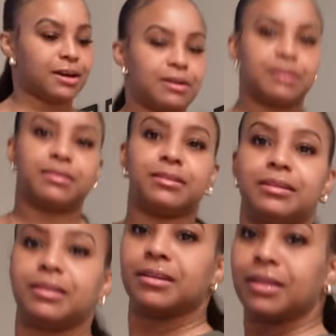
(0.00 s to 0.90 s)

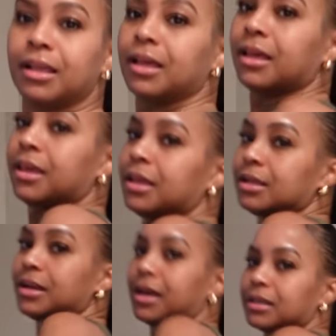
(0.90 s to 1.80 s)
Oh.
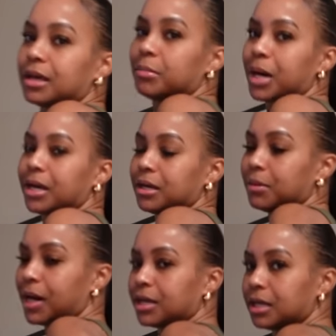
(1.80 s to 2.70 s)
Not the body
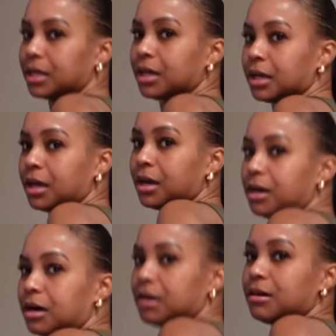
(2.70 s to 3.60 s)
body.
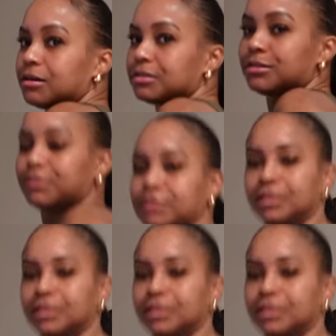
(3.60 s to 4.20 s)
Oh.